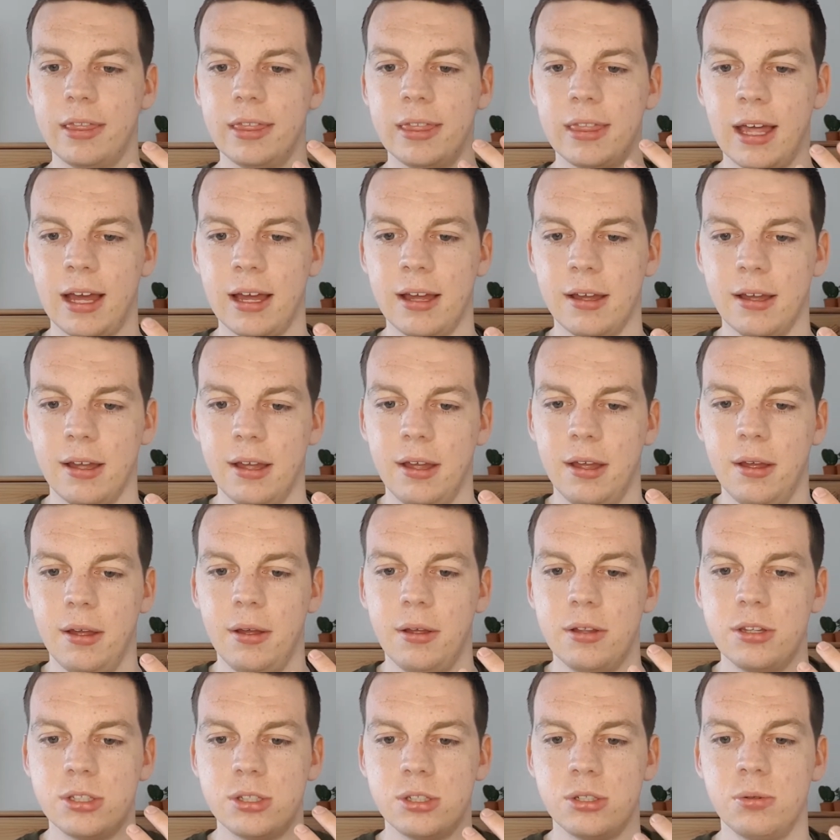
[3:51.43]
That
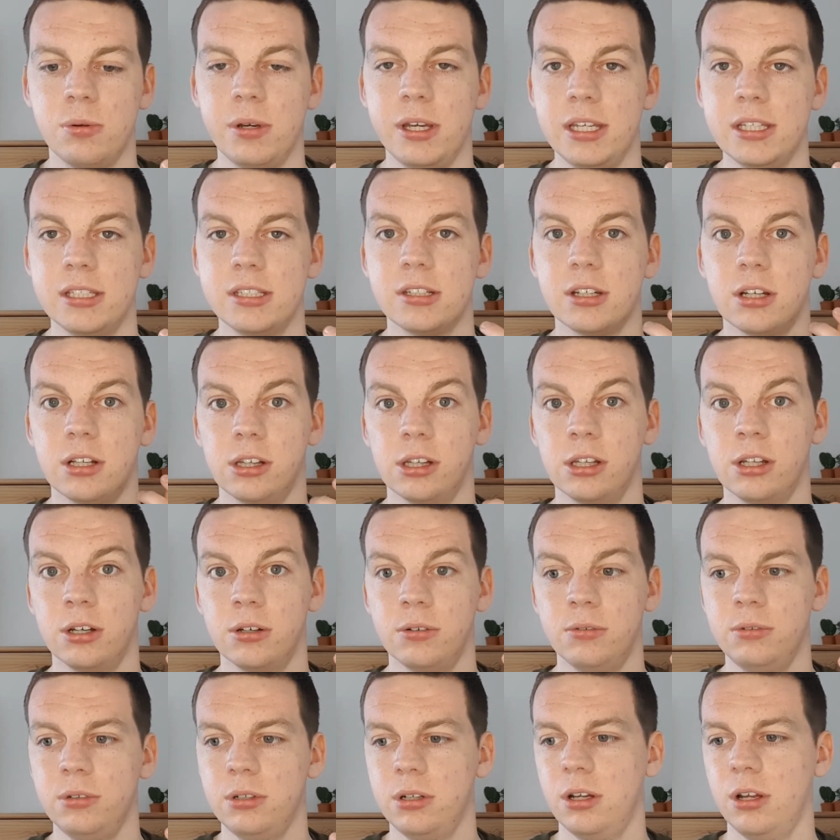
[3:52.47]
tweet
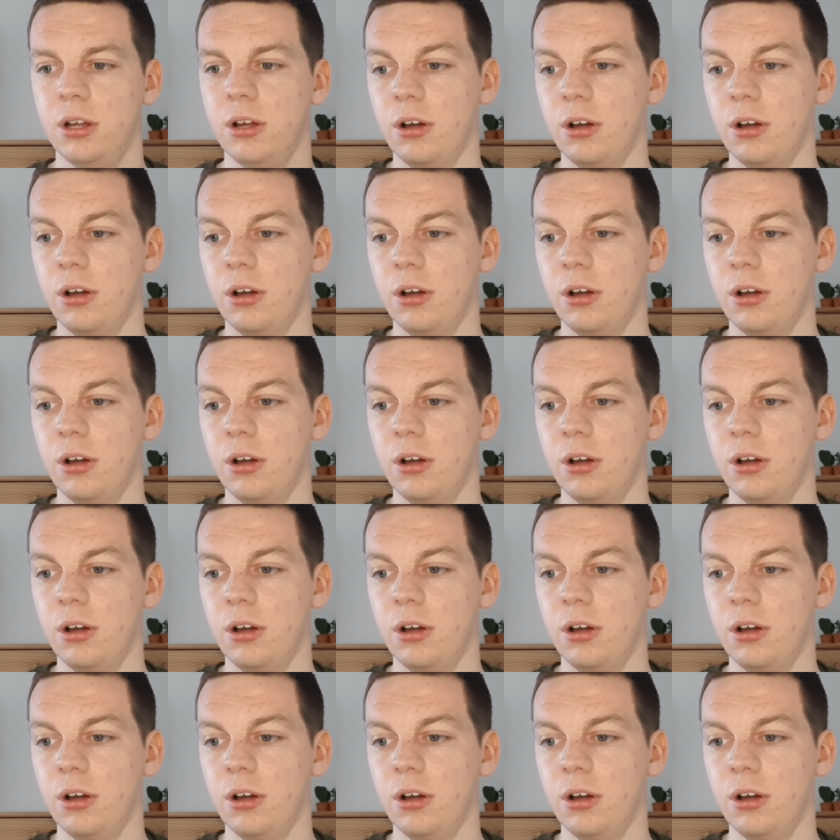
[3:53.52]
alone,